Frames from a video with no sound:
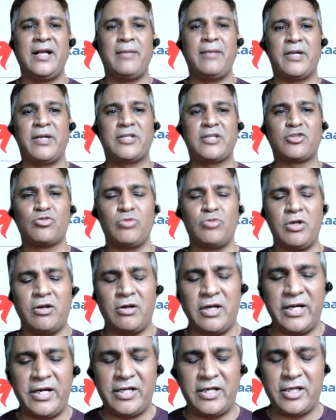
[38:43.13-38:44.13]
but sooner or
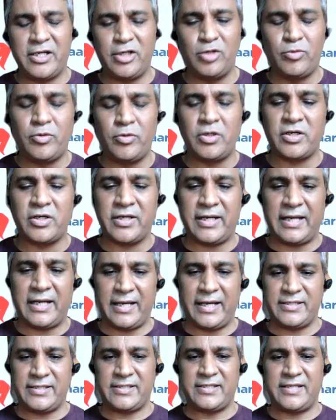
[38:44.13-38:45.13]
later you would
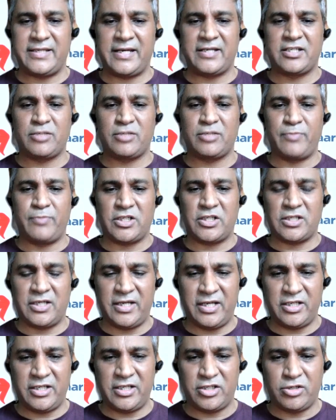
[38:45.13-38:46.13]
realize that especially
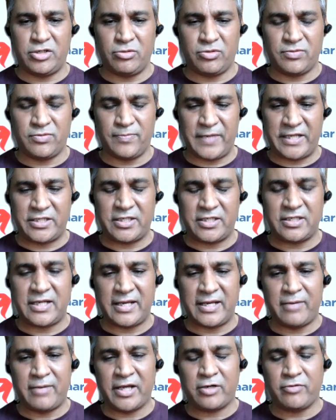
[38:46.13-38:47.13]
in places
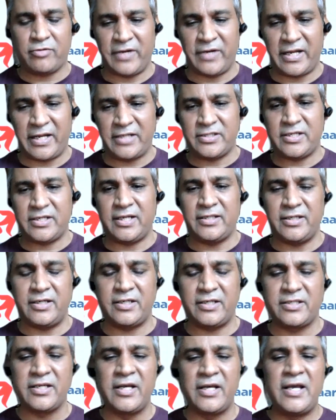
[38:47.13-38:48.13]
like microfinance and
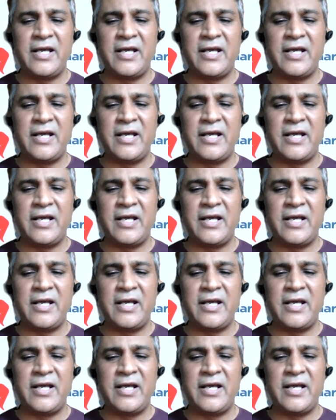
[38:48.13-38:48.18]
others,